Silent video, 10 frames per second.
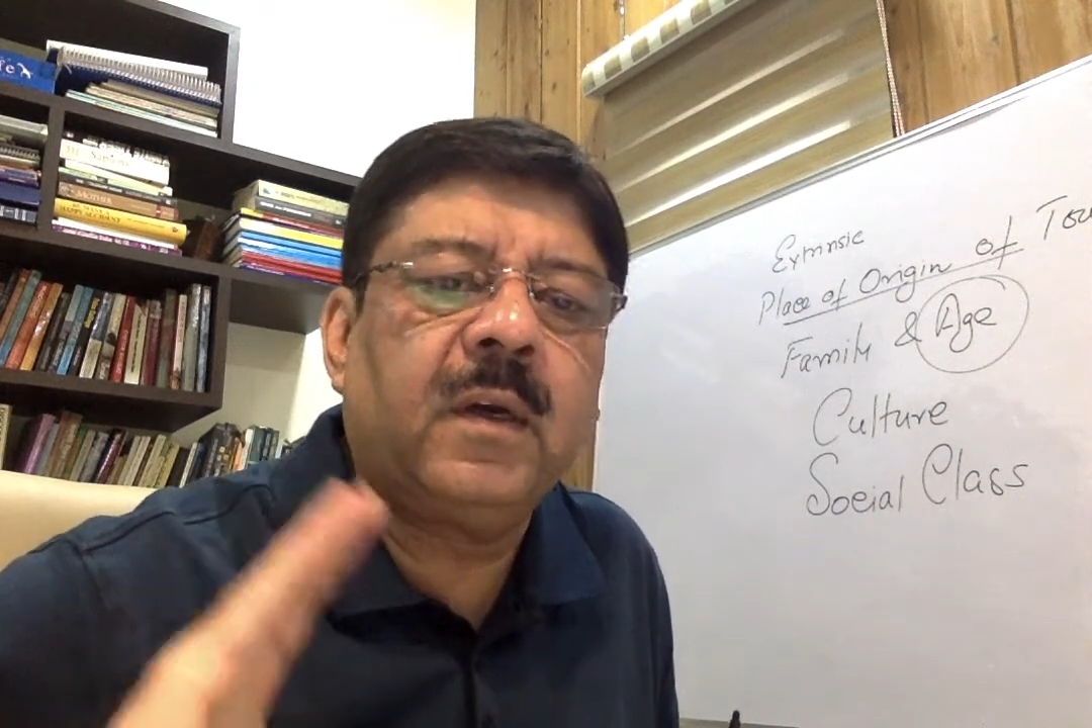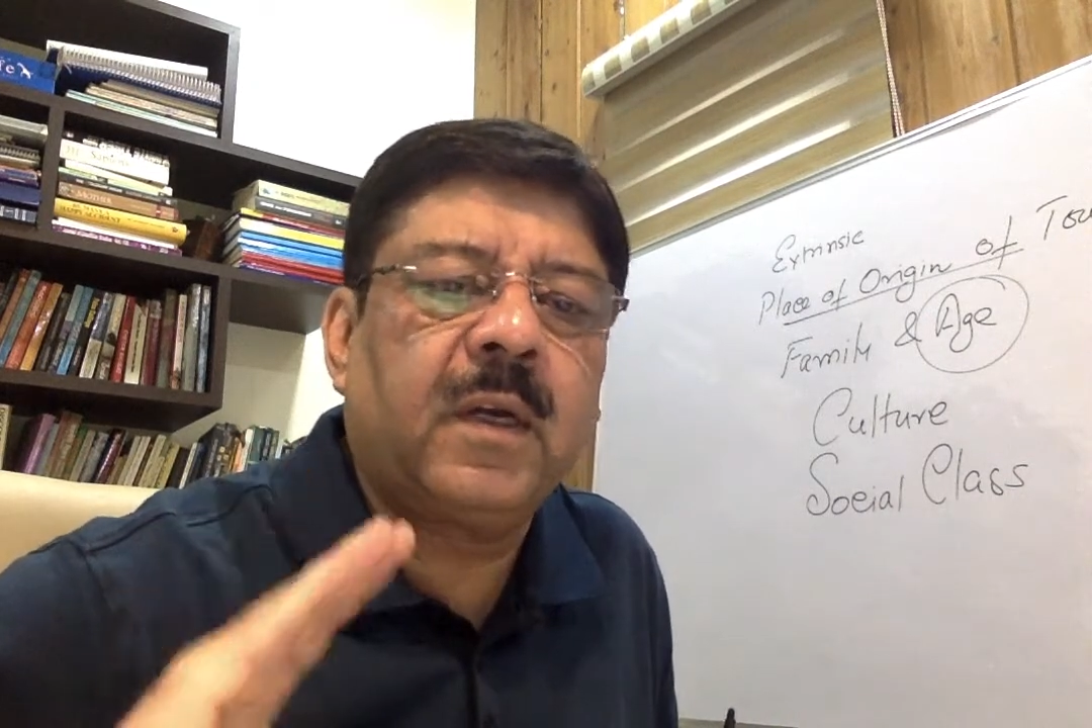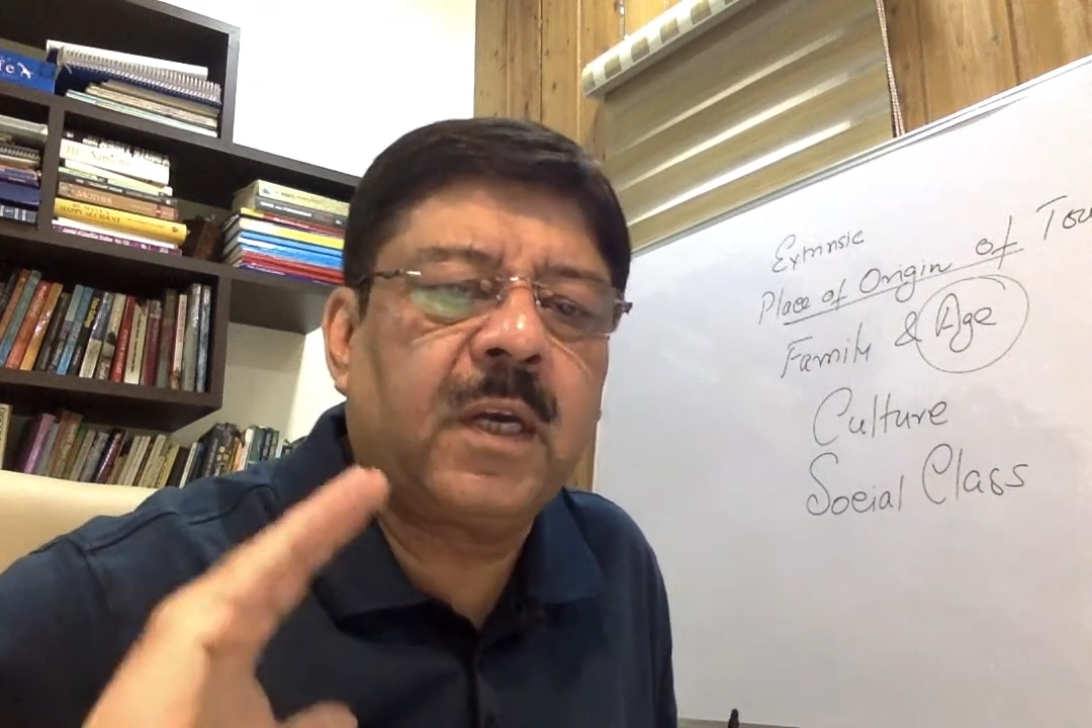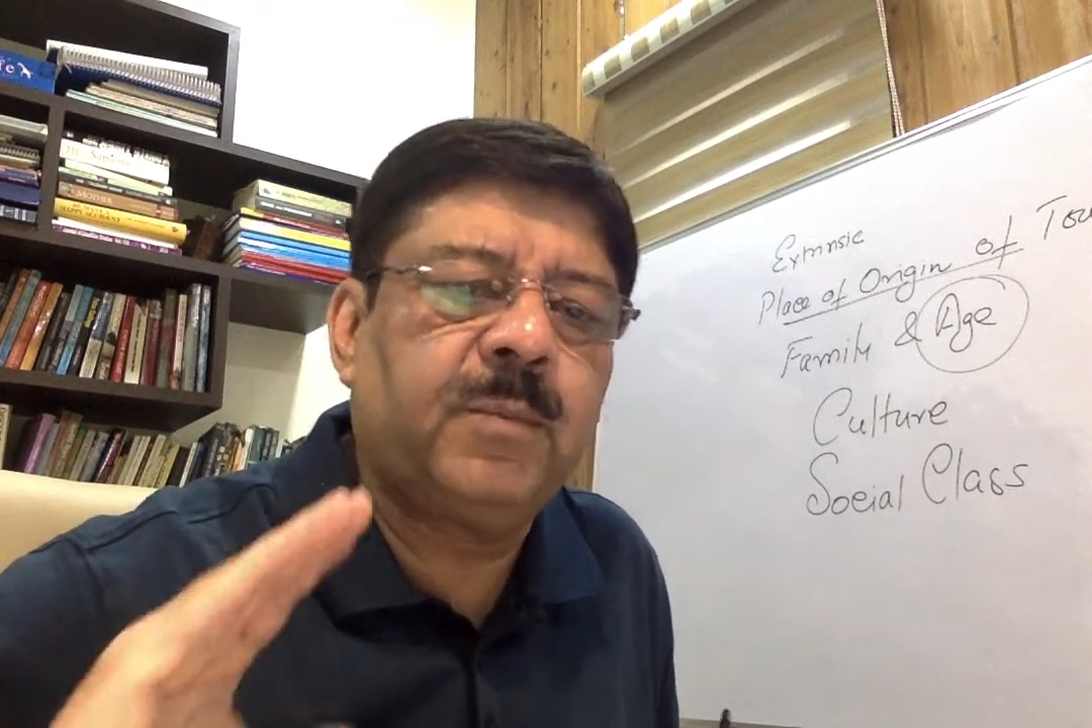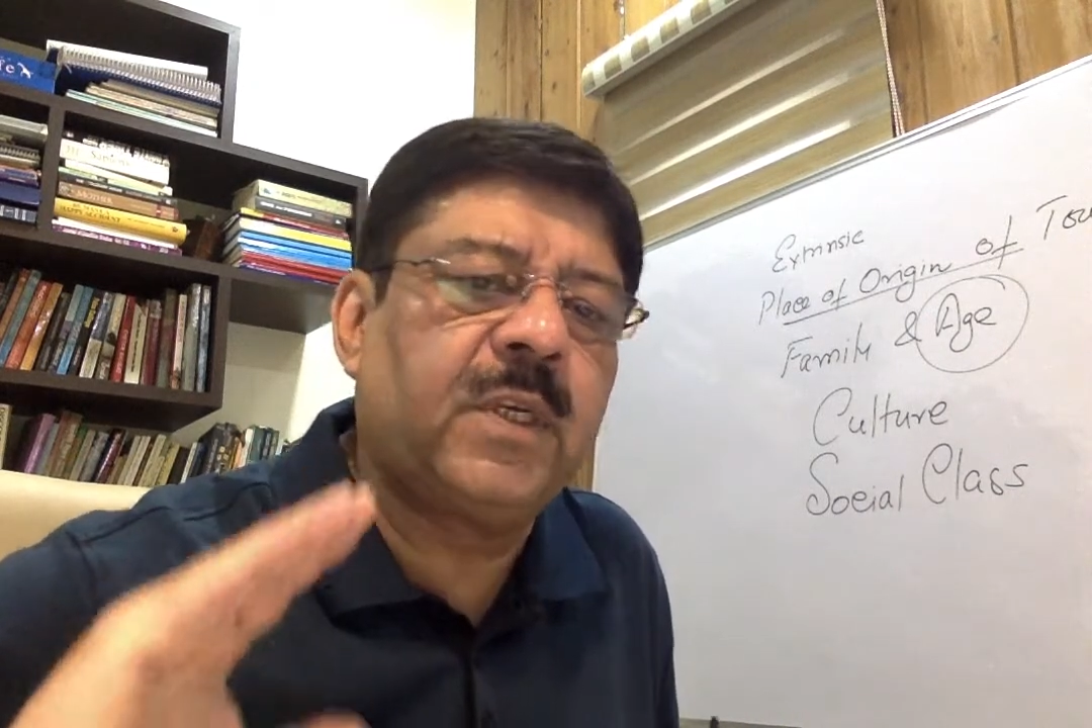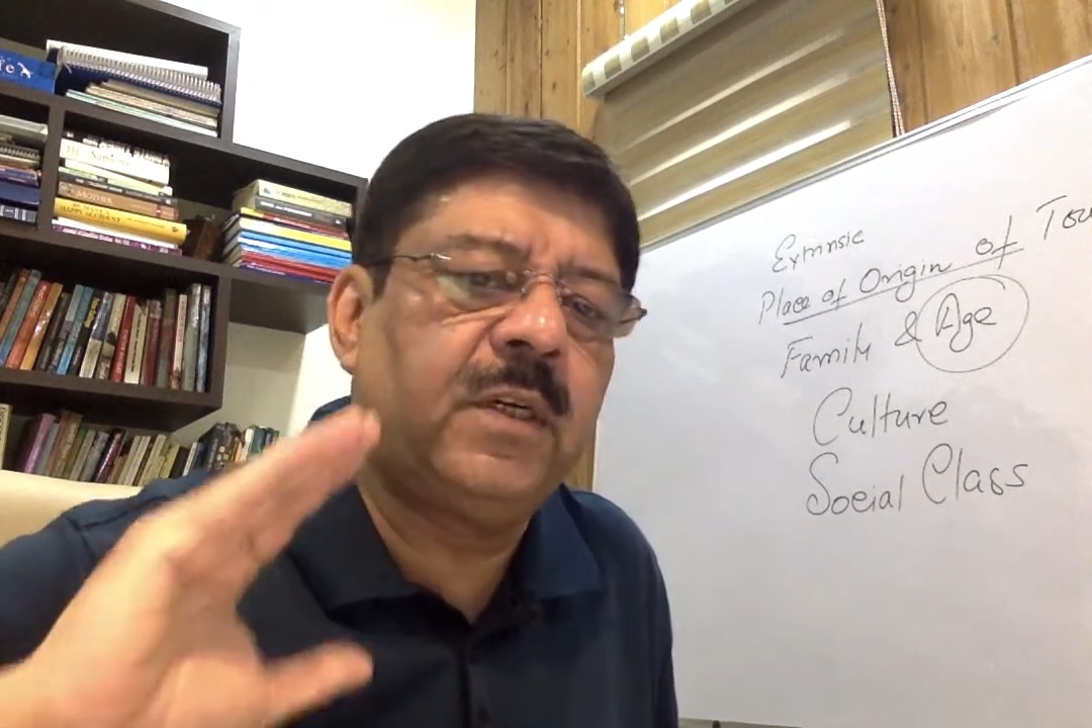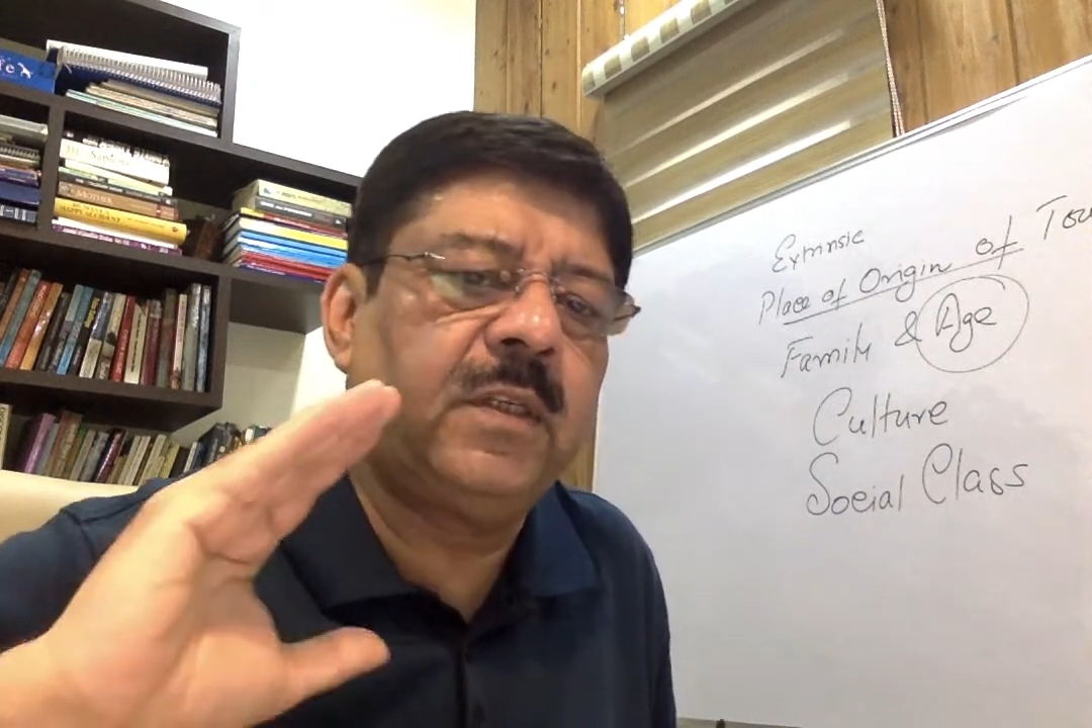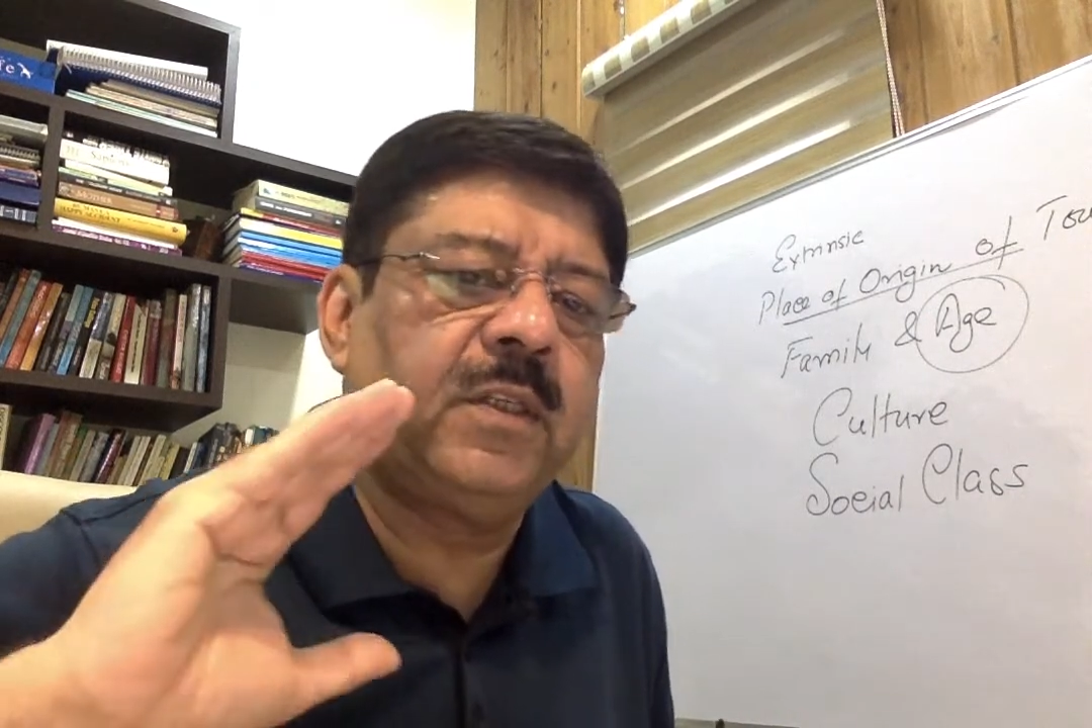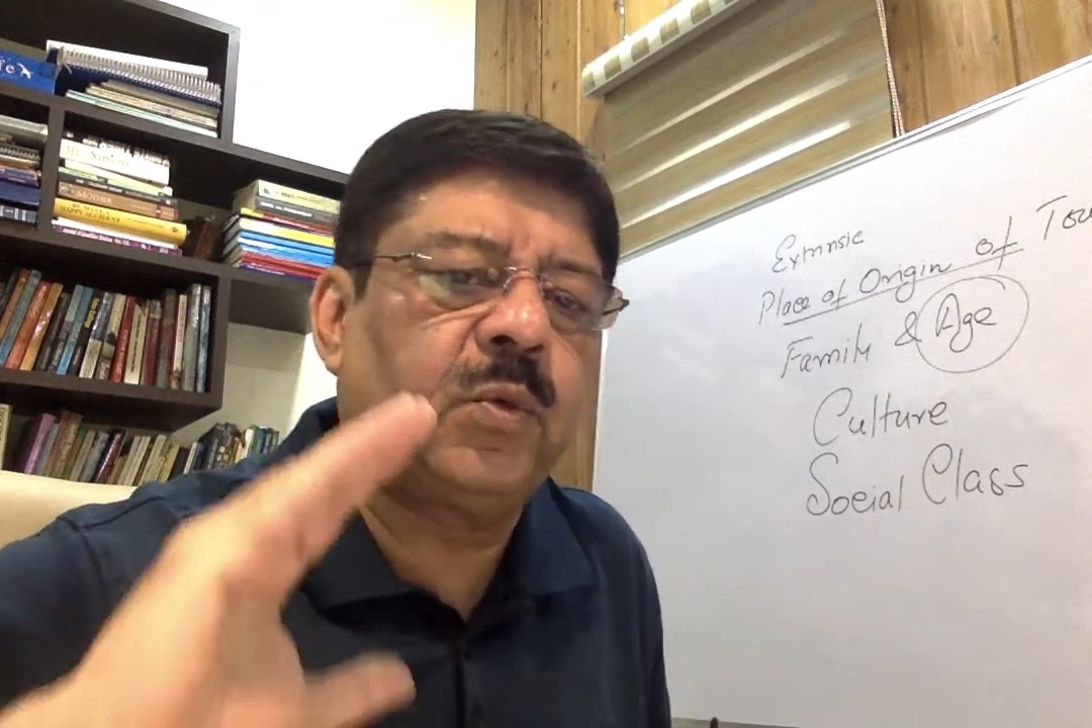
comes under the